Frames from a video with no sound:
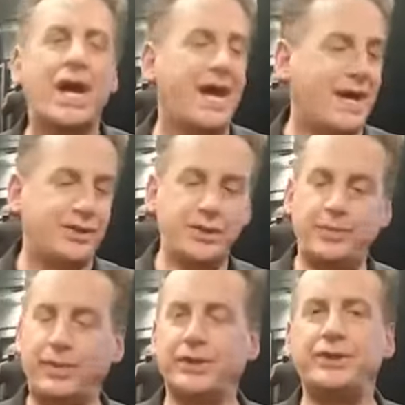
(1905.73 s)

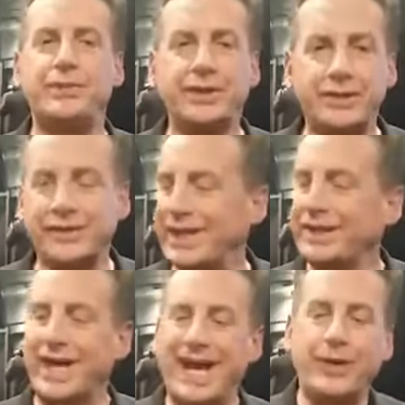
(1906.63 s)
2.2 million. Look, I
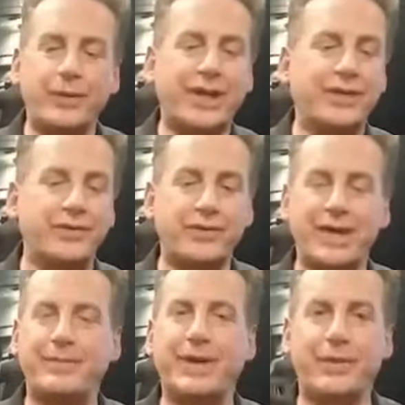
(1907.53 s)
don't want to go through that, but I
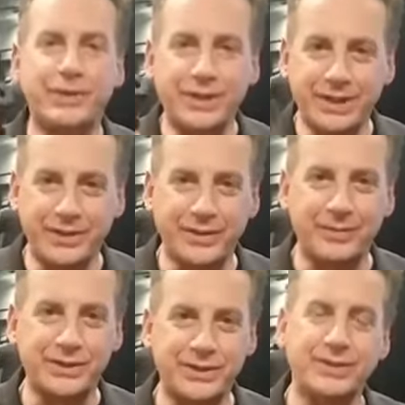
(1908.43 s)
want you to know that my
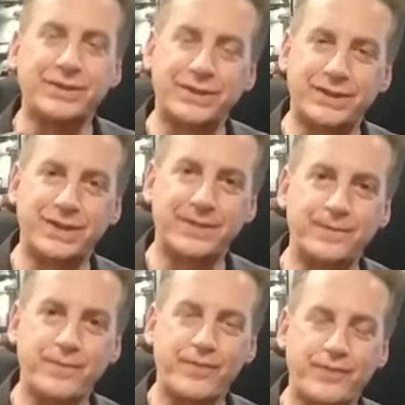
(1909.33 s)
students succeed.
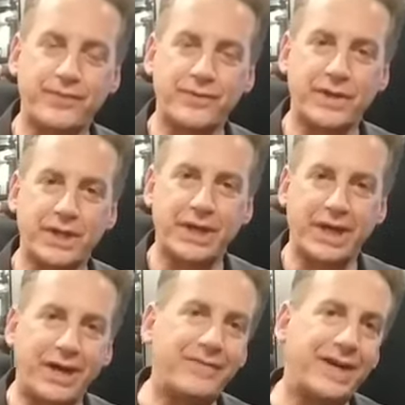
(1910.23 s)
And I've
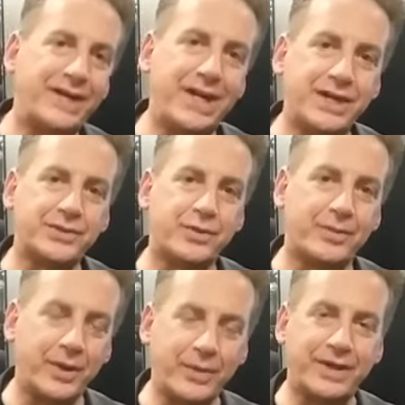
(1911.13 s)
had days where my
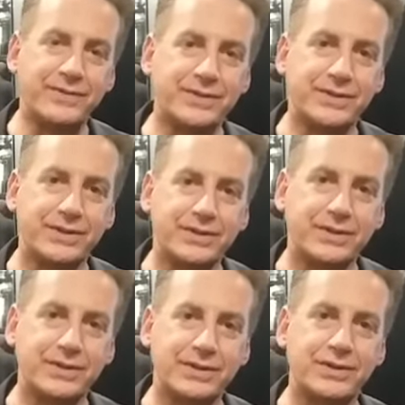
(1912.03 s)
wife's
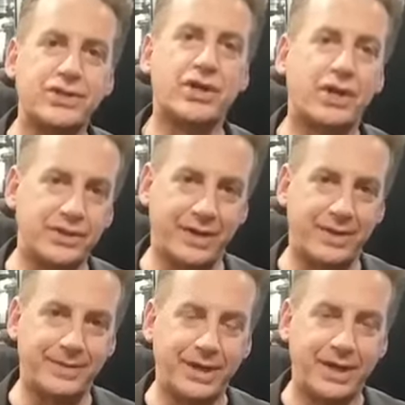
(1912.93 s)
jaw dropped.
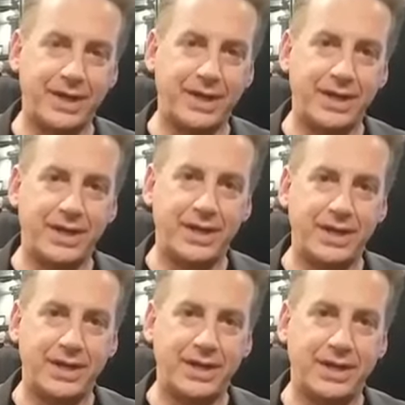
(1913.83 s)

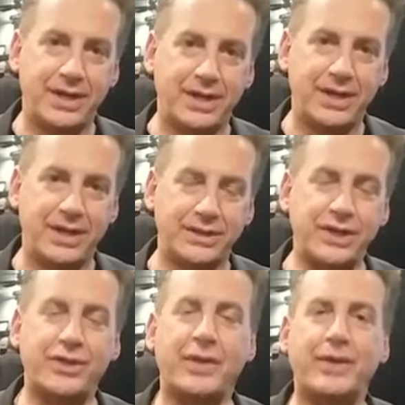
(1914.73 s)
She thought
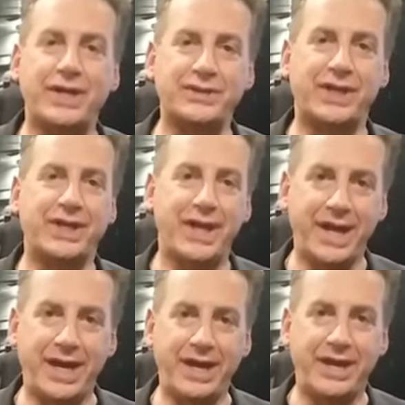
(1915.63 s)
when I said
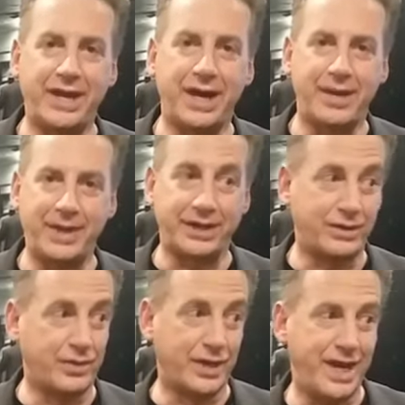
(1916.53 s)
K, I meant
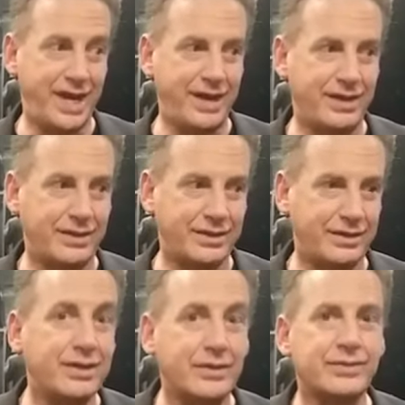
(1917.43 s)
okay. No, it
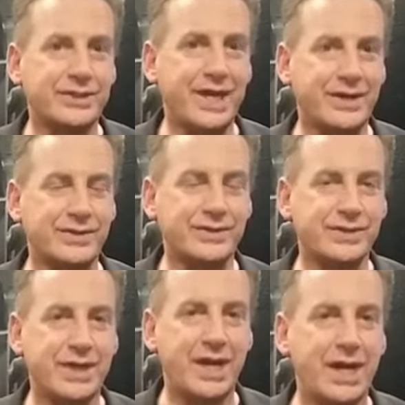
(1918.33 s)
was thousands.
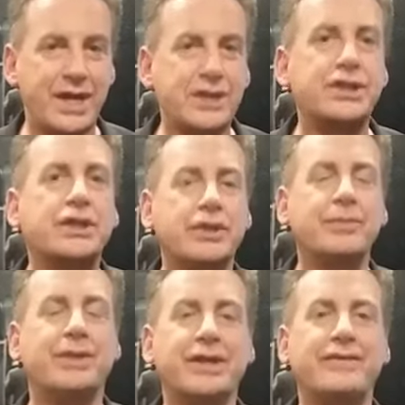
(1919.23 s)
She couldn't
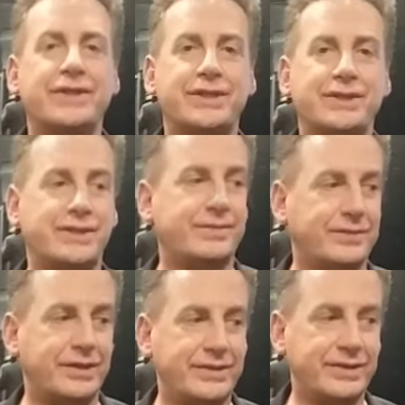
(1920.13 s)
believe it. She said, whatever
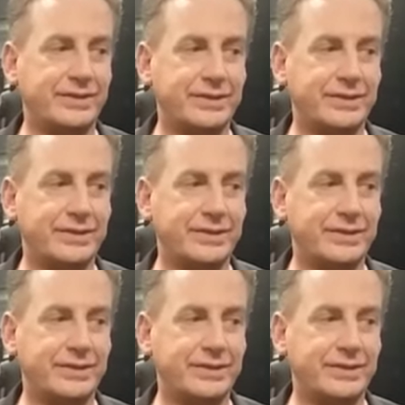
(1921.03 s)
you're doing,